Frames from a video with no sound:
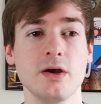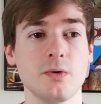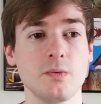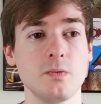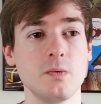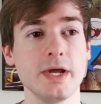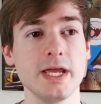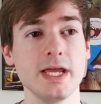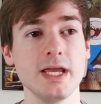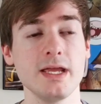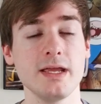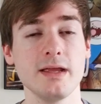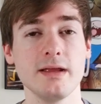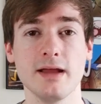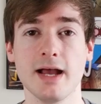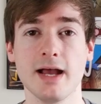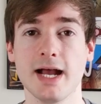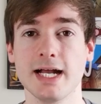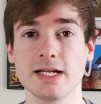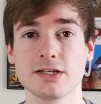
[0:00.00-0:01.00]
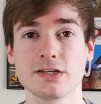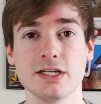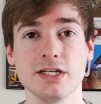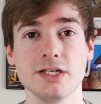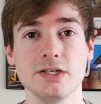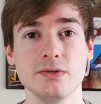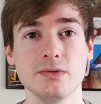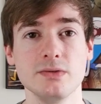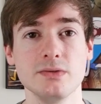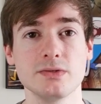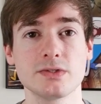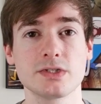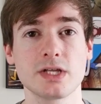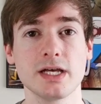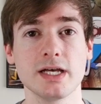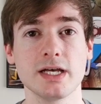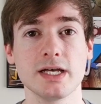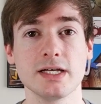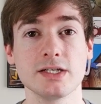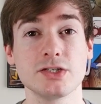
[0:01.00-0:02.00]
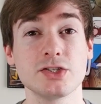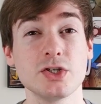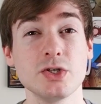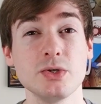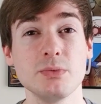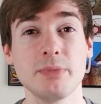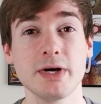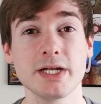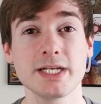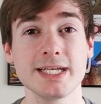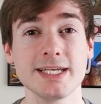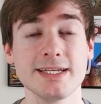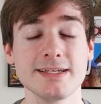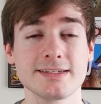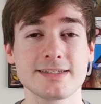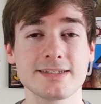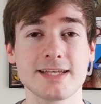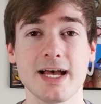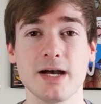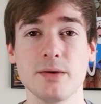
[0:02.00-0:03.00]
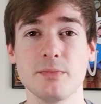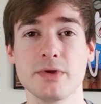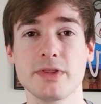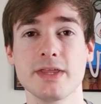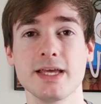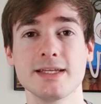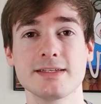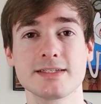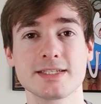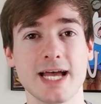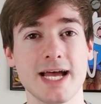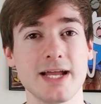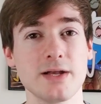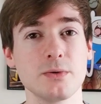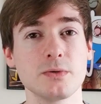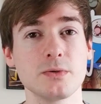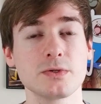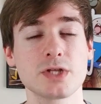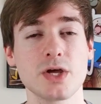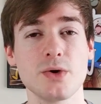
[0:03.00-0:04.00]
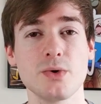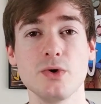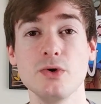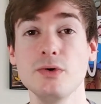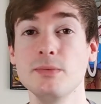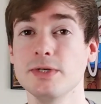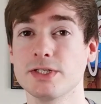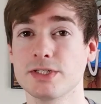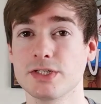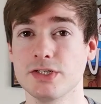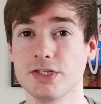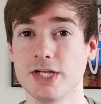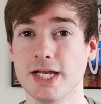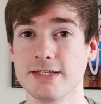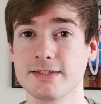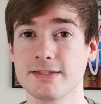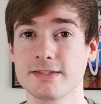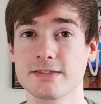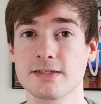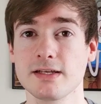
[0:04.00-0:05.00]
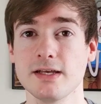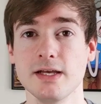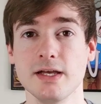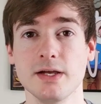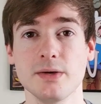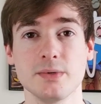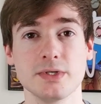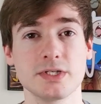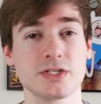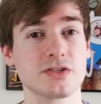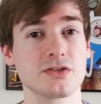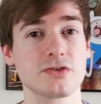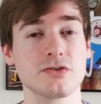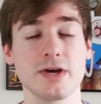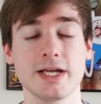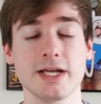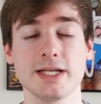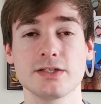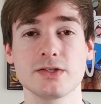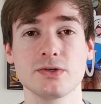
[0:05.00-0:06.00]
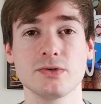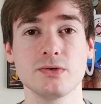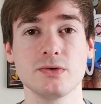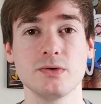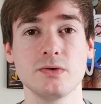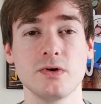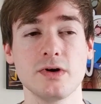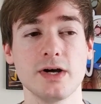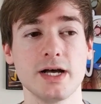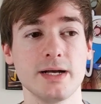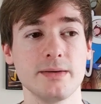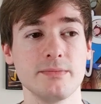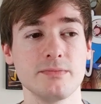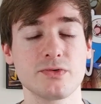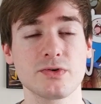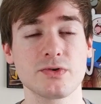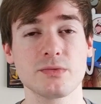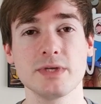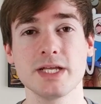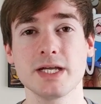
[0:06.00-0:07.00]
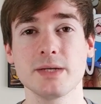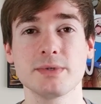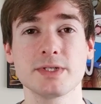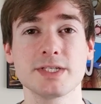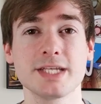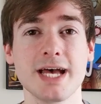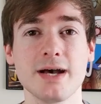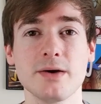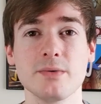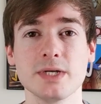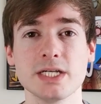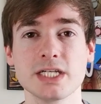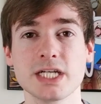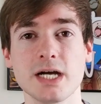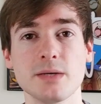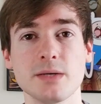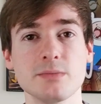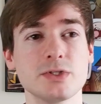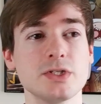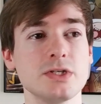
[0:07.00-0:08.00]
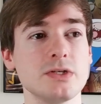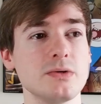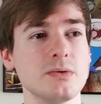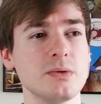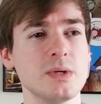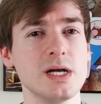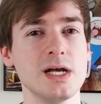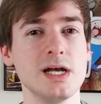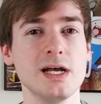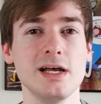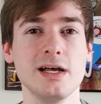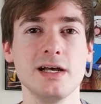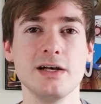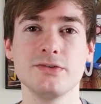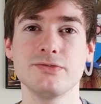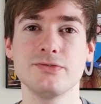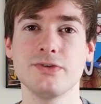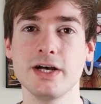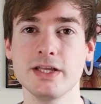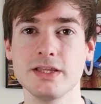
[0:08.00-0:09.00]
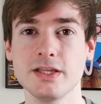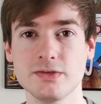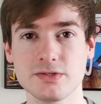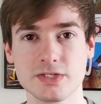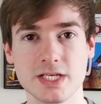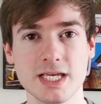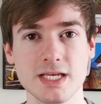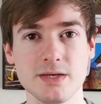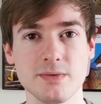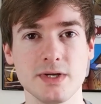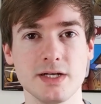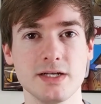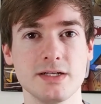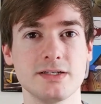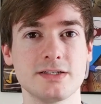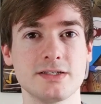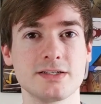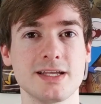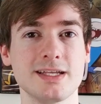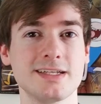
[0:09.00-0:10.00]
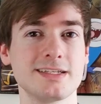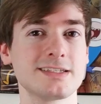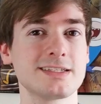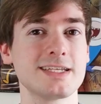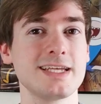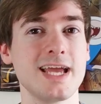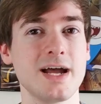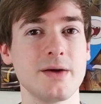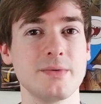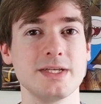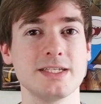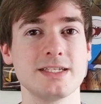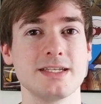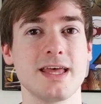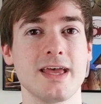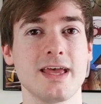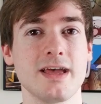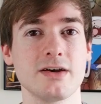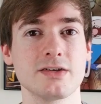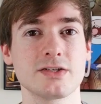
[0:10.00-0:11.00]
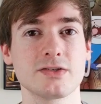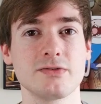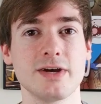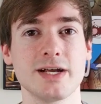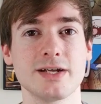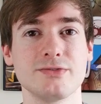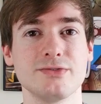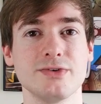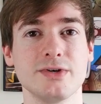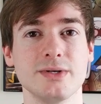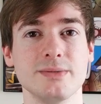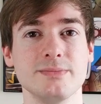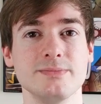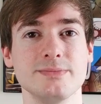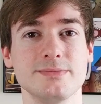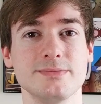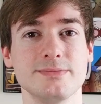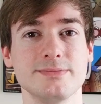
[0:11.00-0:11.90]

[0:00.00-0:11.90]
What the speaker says: We actually use TubeBuddy to help with this, and also Ubersuggest, which is a great tool from Neil Patel, which helps you find those keywords and see how easy they are to rank for.